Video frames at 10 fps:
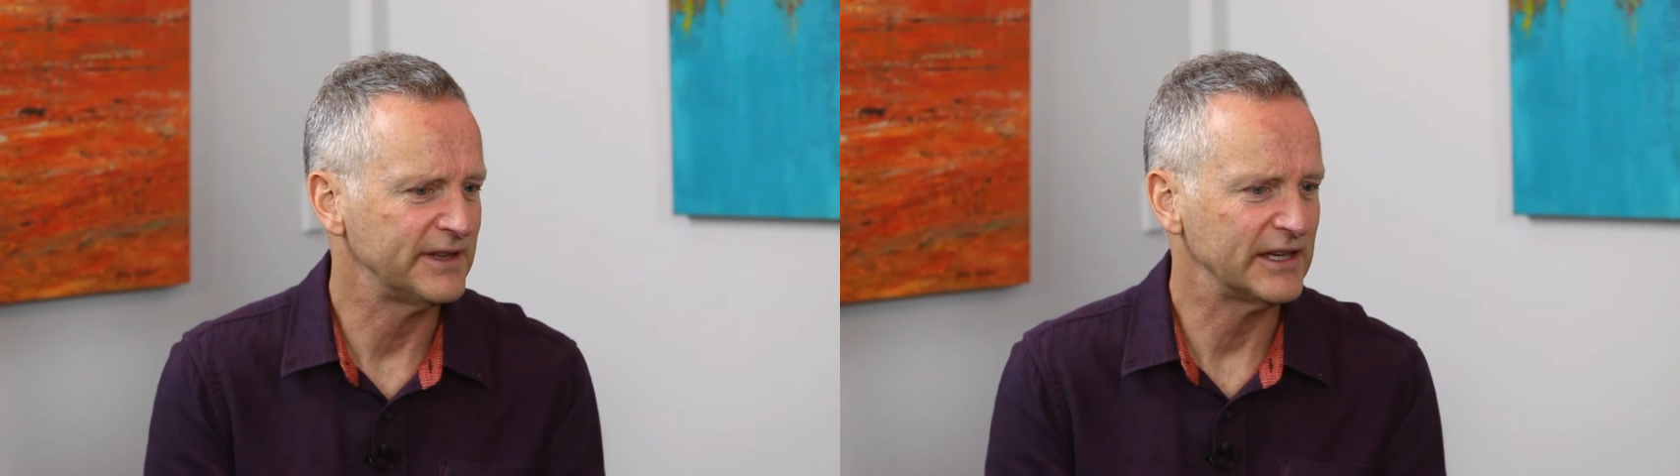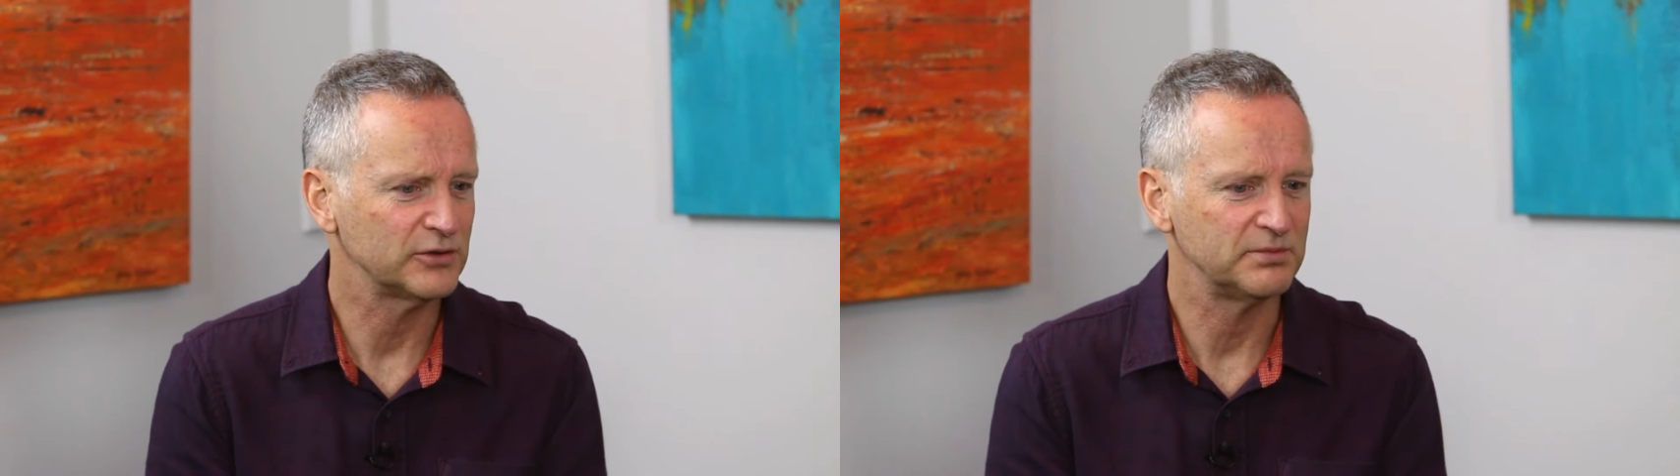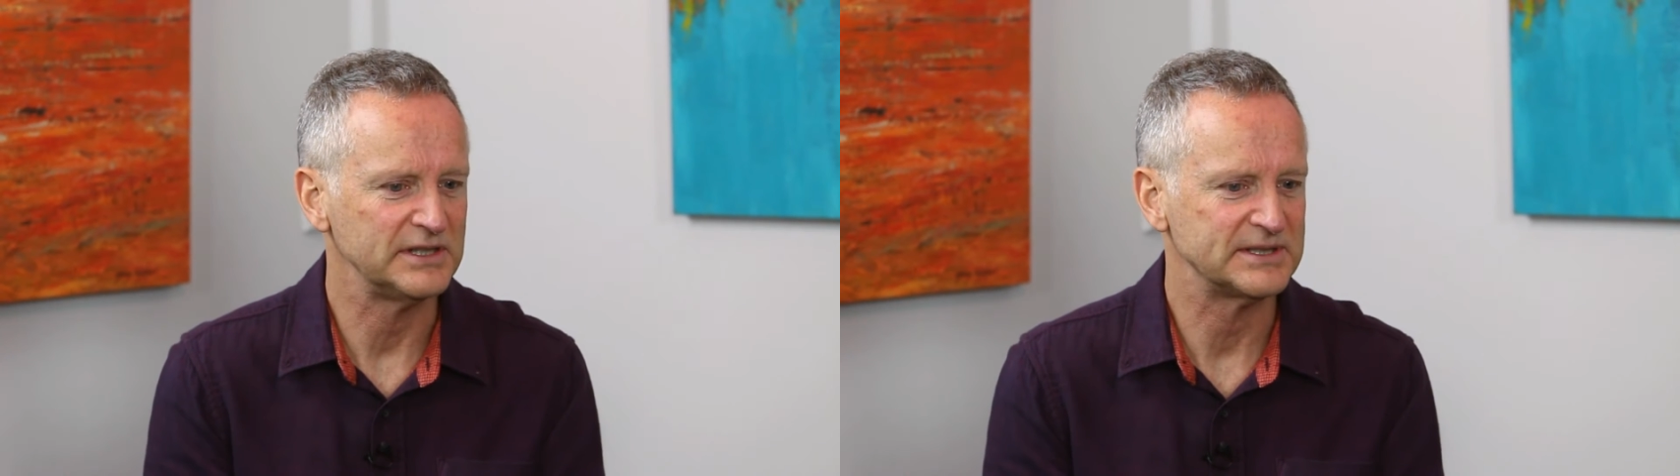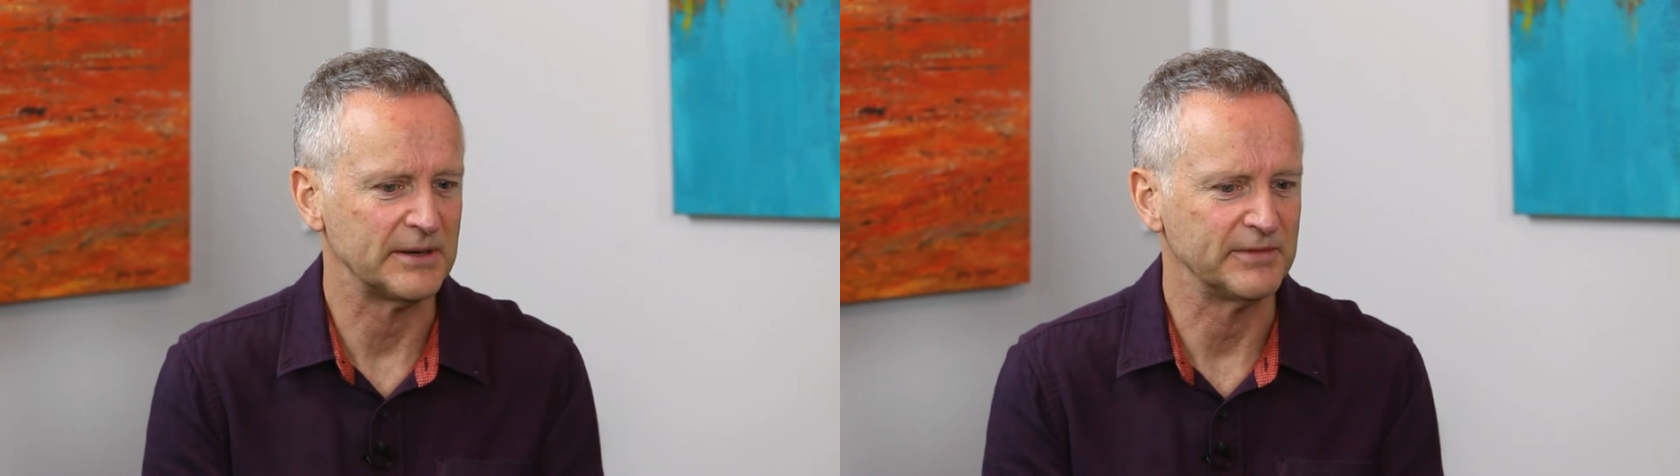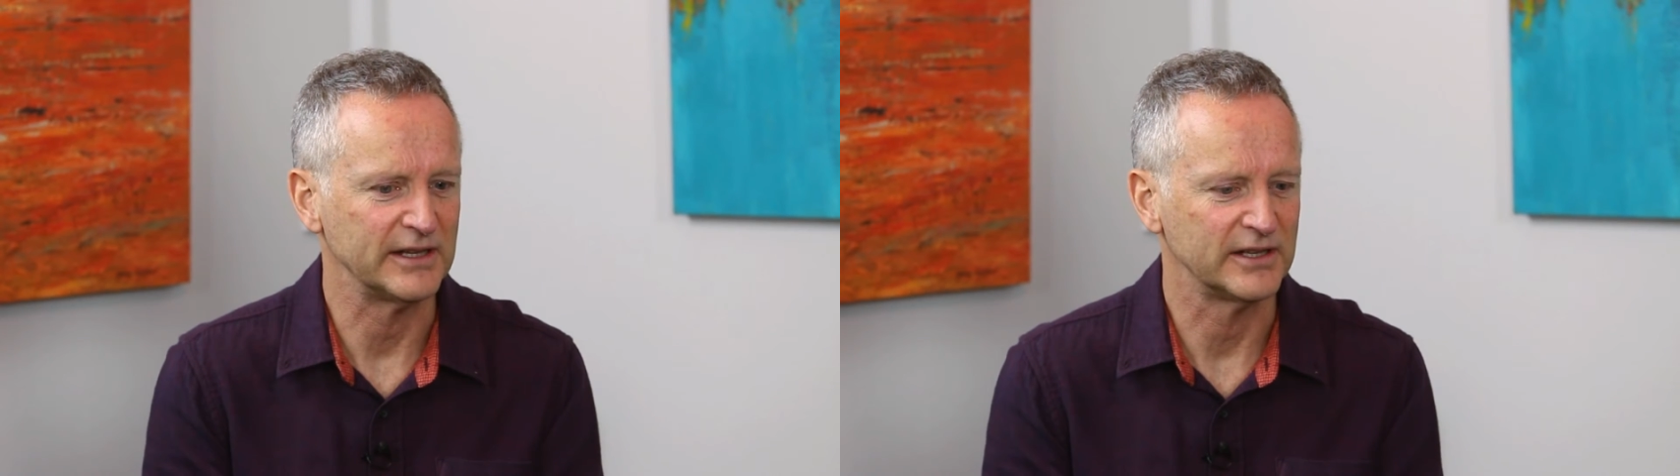and that could be
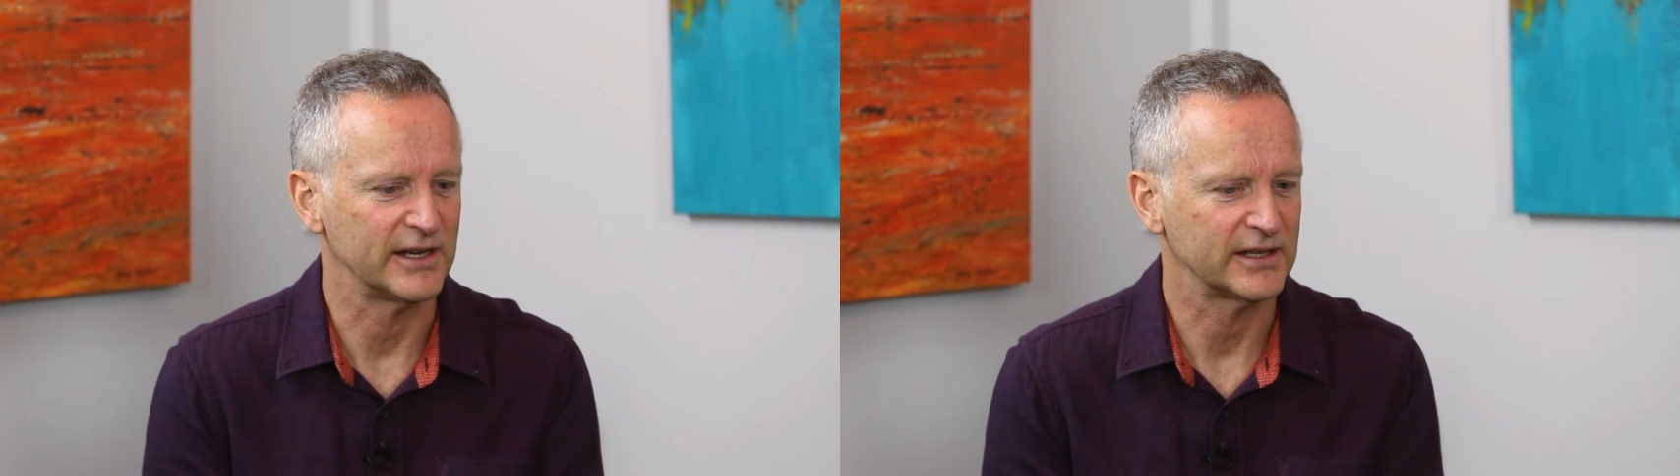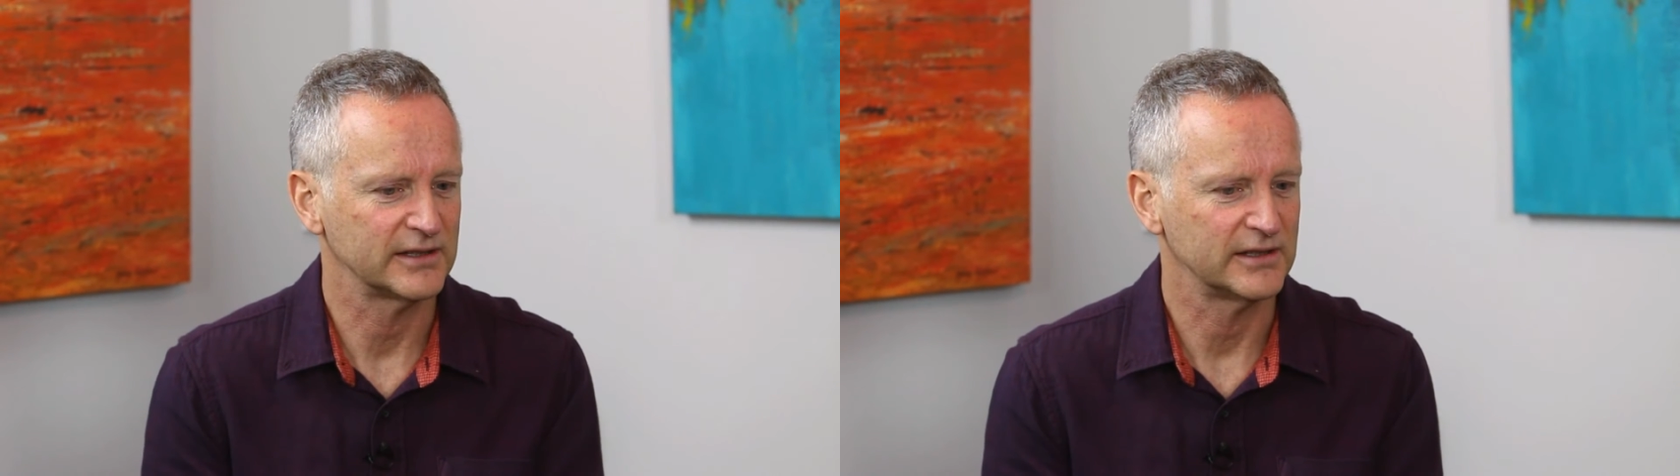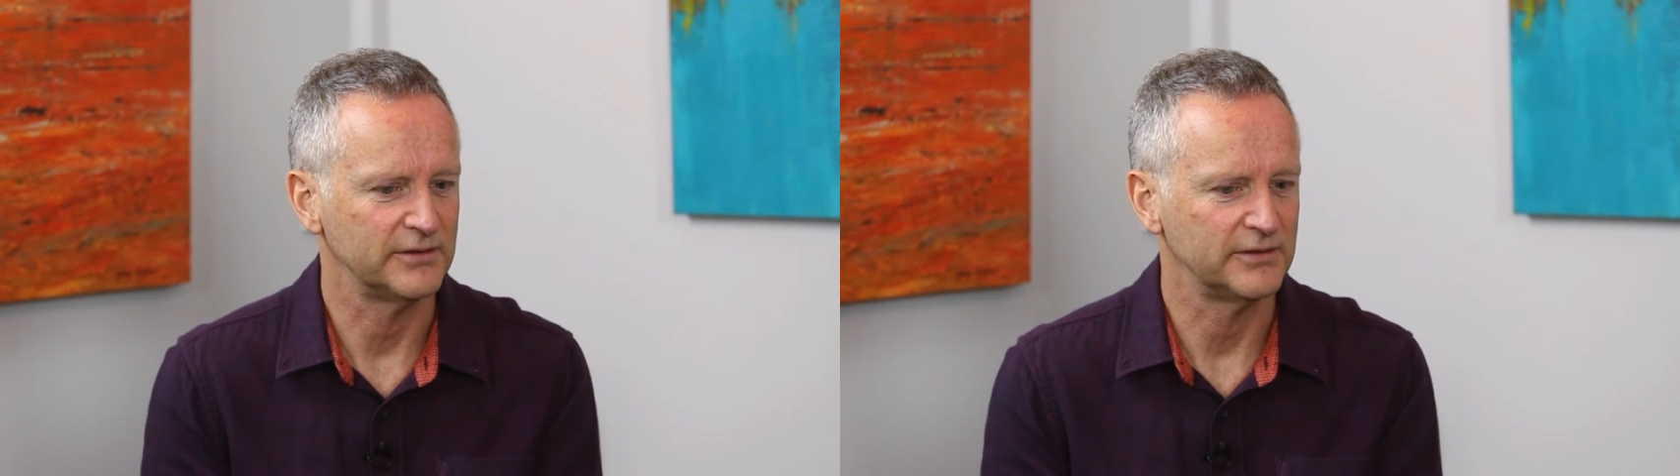something like